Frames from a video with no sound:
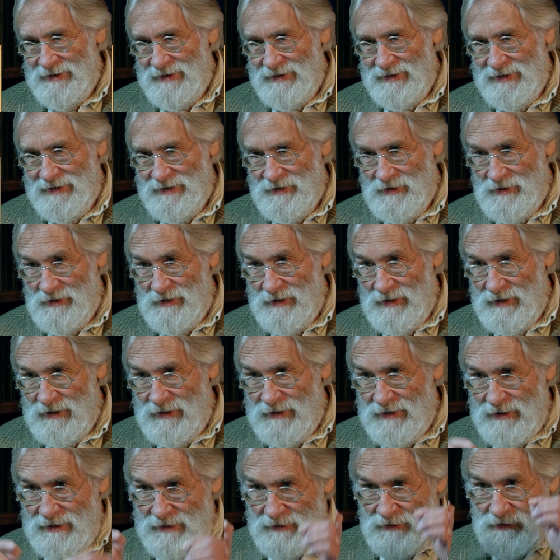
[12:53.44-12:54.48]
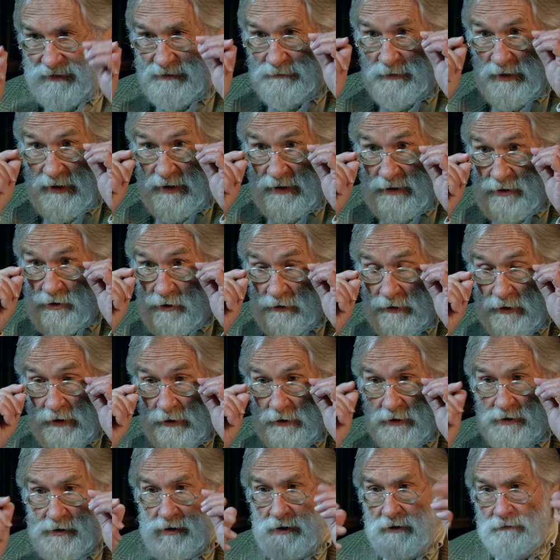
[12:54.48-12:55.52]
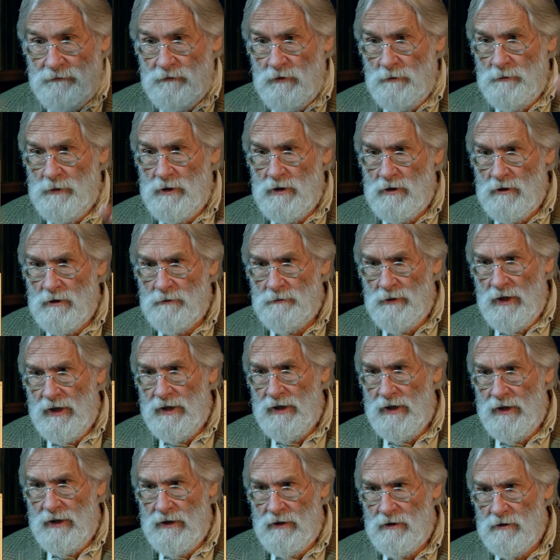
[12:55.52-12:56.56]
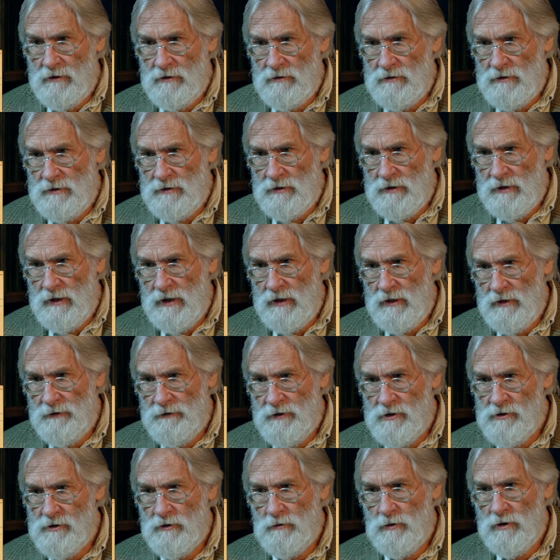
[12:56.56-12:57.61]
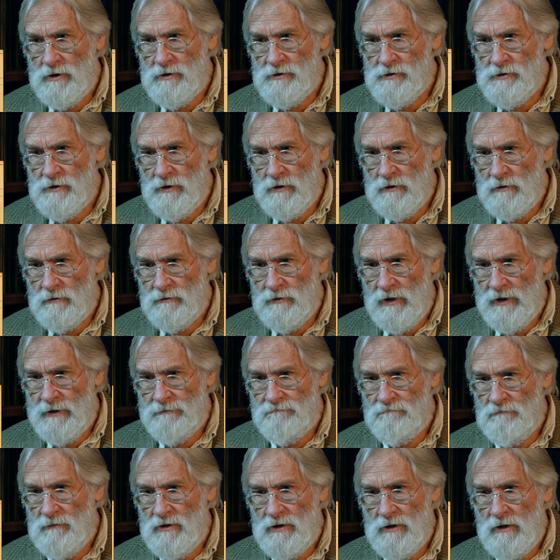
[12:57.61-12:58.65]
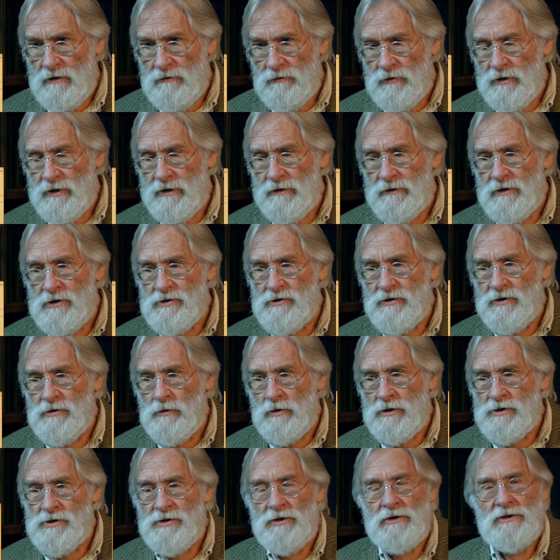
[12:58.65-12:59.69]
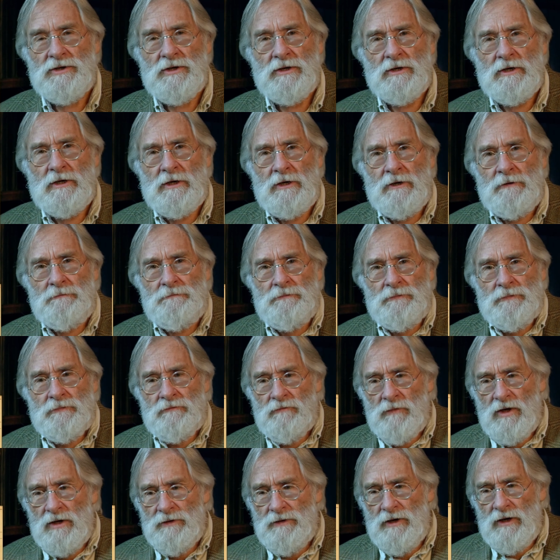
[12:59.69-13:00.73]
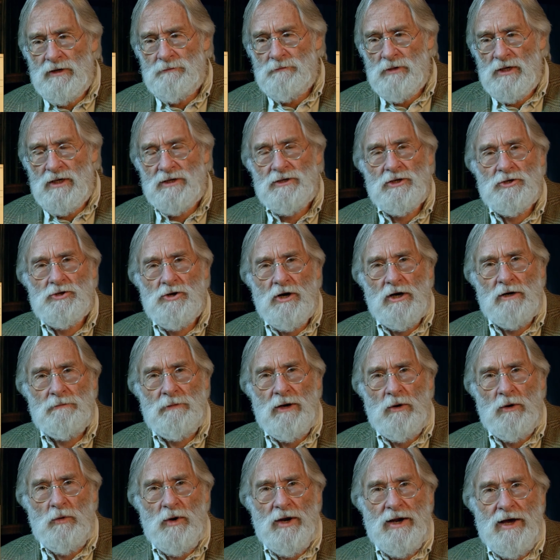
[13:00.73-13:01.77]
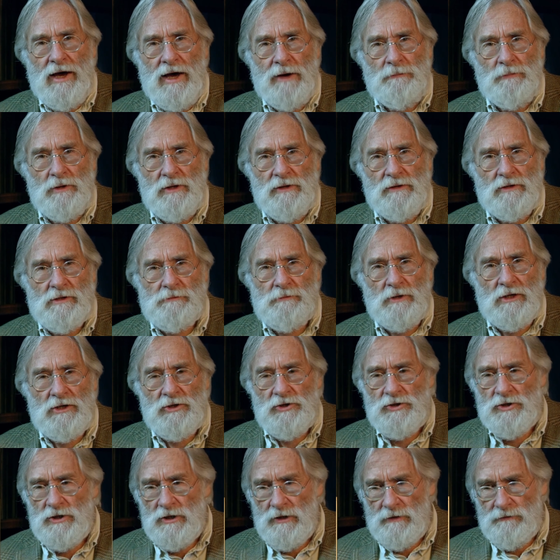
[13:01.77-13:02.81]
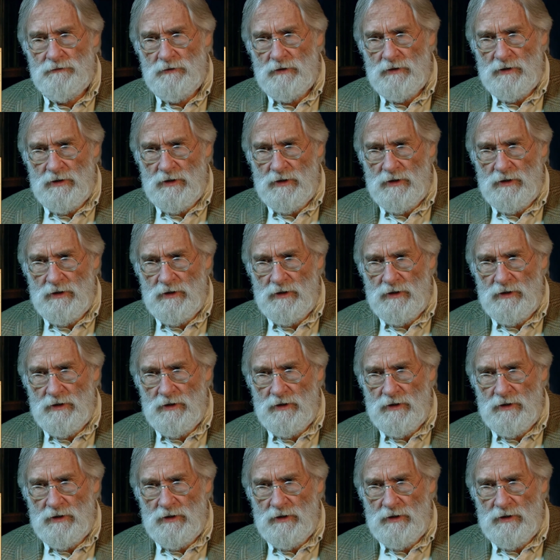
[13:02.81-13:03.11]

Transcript: And uh, but so here you're seeing Vermeer by Hale. Uh, these are the ones that are right. You know, really, these are the ones that that begin to talk about what happened in this big shift.